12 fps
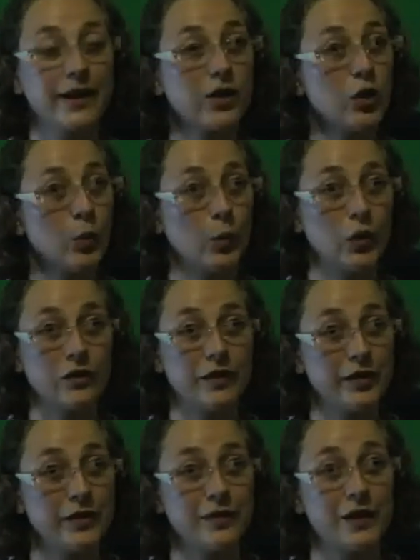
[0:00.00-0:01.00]
I can't walk
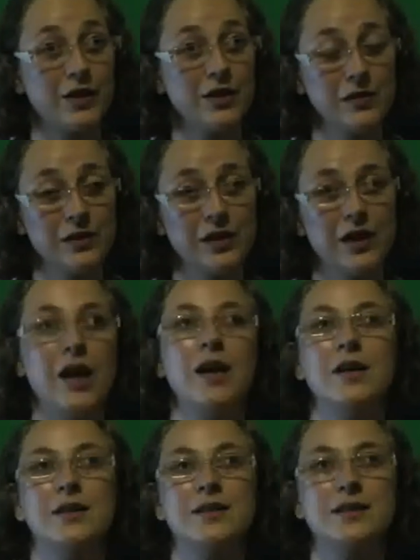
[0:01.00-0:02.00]
very far,
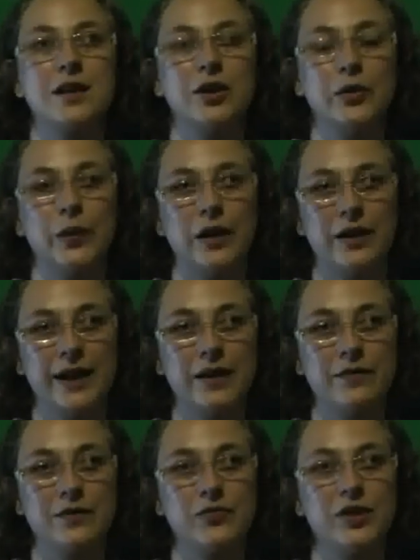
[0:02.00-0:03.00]
so I
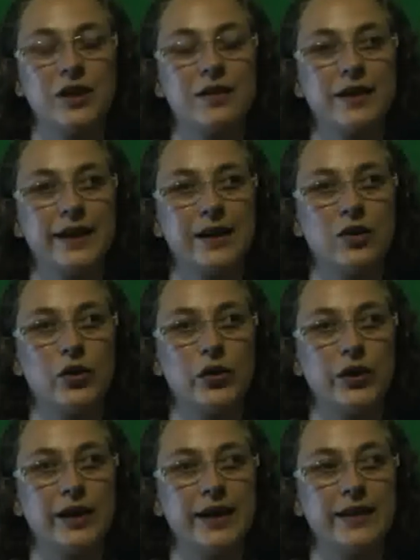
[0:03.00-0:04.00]
have to rely
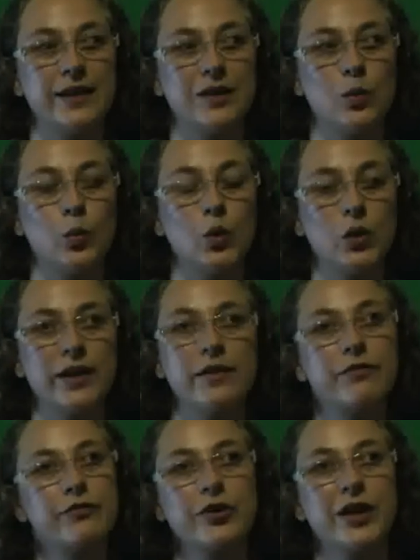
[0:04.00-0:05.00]
on either a
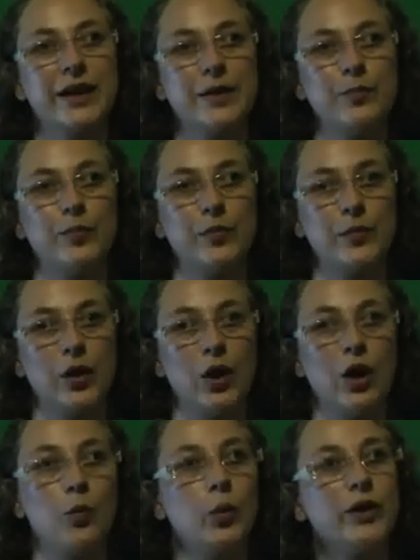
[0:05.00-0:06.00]
walking frame,
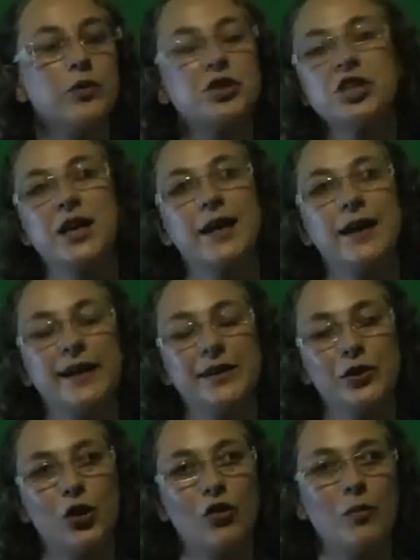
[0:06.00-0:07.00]
a wheelchair
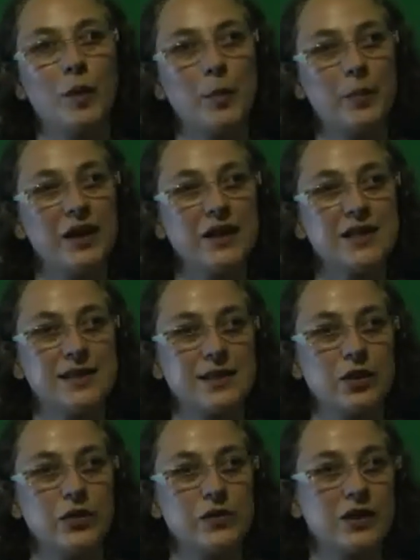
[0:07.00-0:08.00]
or a mobility
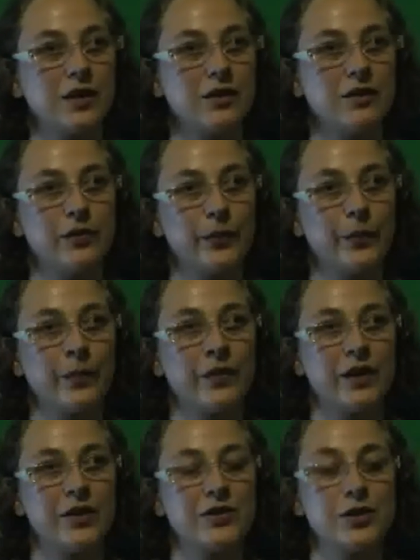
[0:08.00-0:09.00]
scooter
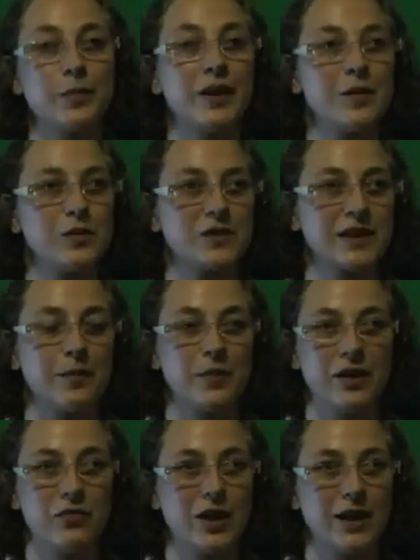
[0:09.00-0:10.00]
to be able to
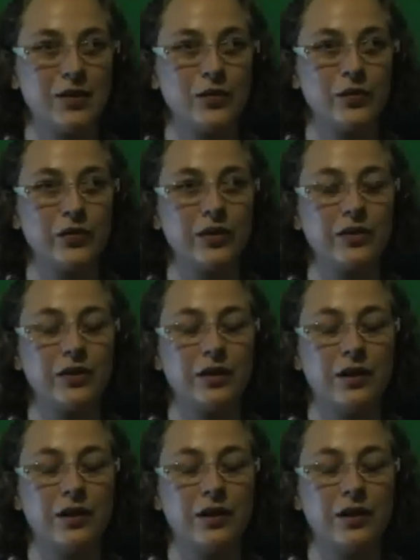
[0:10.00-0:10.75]
get me around.